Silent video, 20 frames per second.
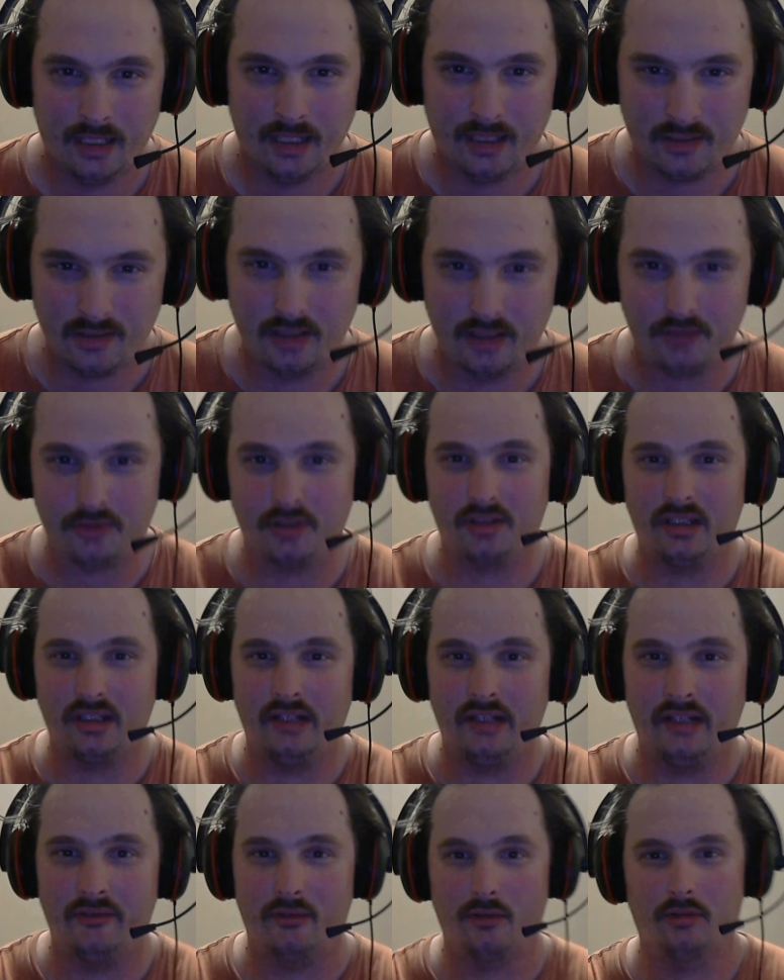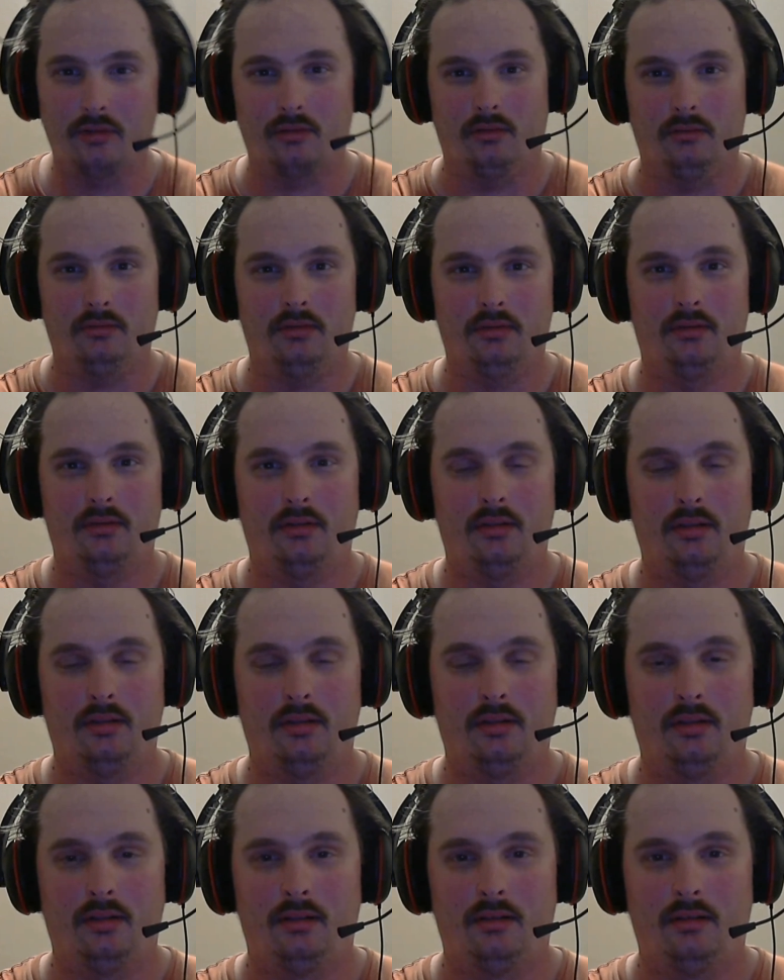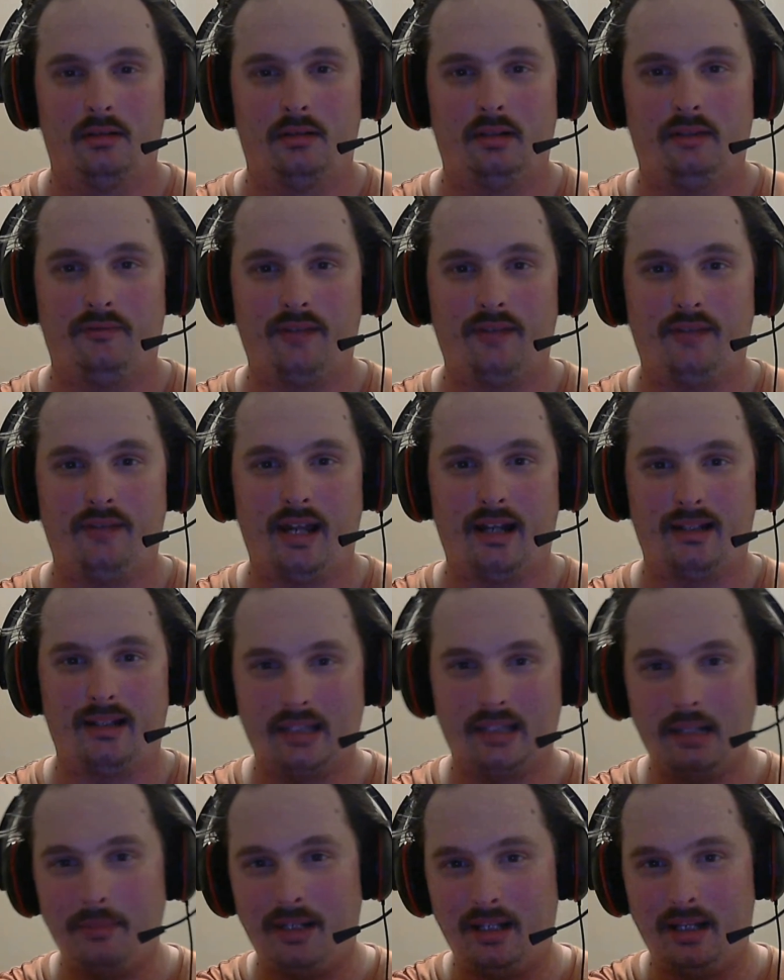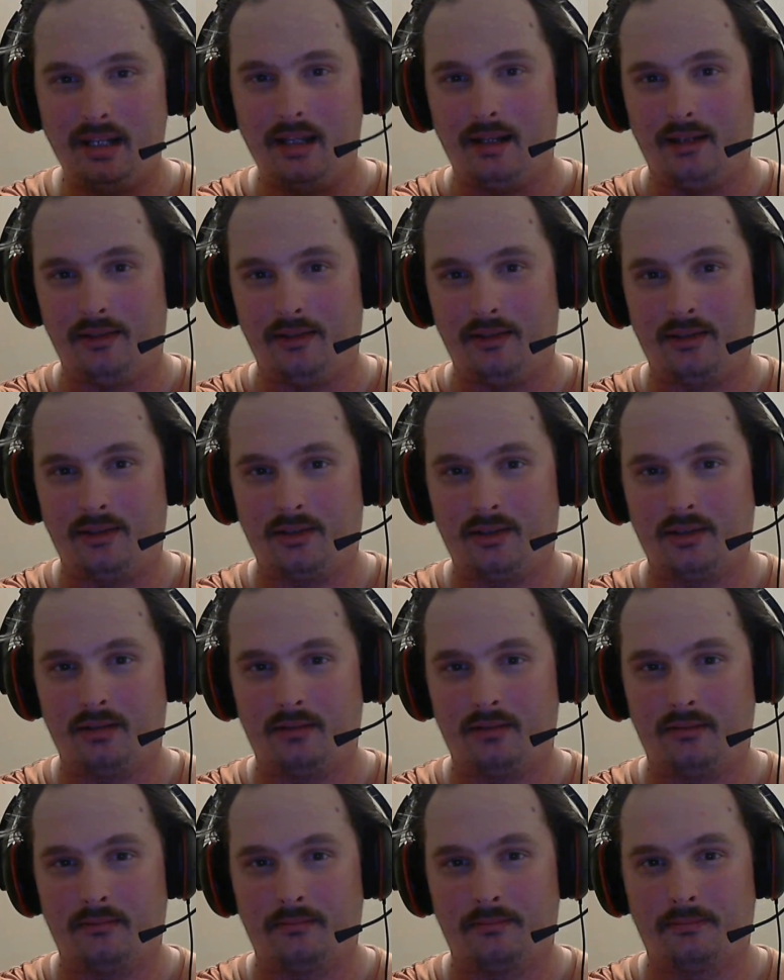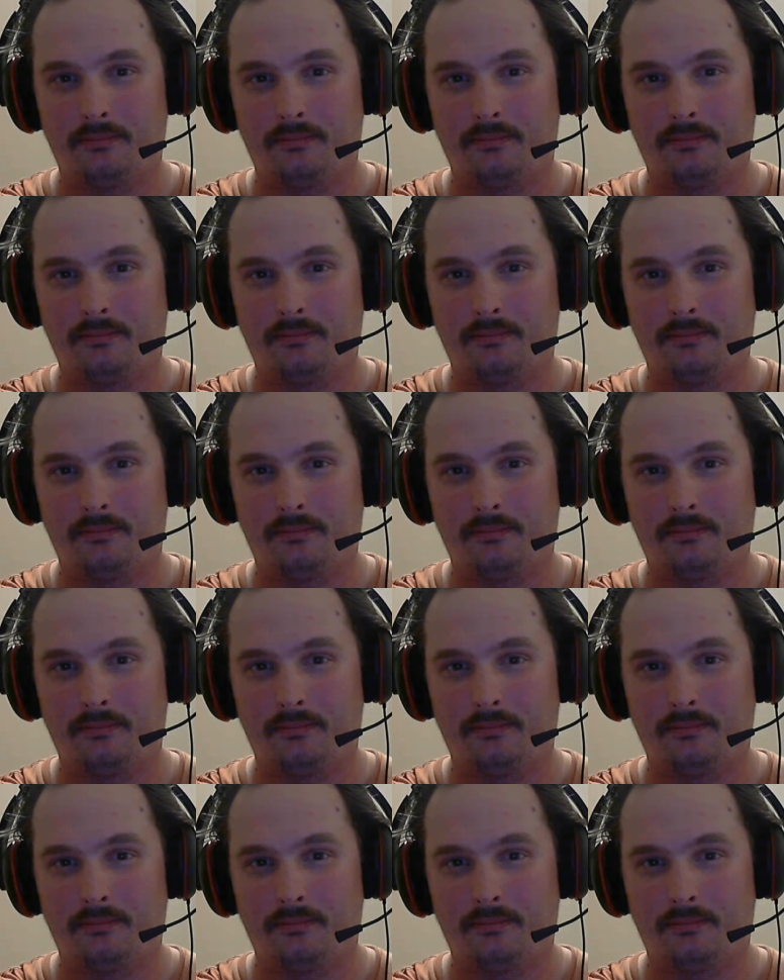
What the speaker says: And it's not just Stephen Arnold. In fact, CBS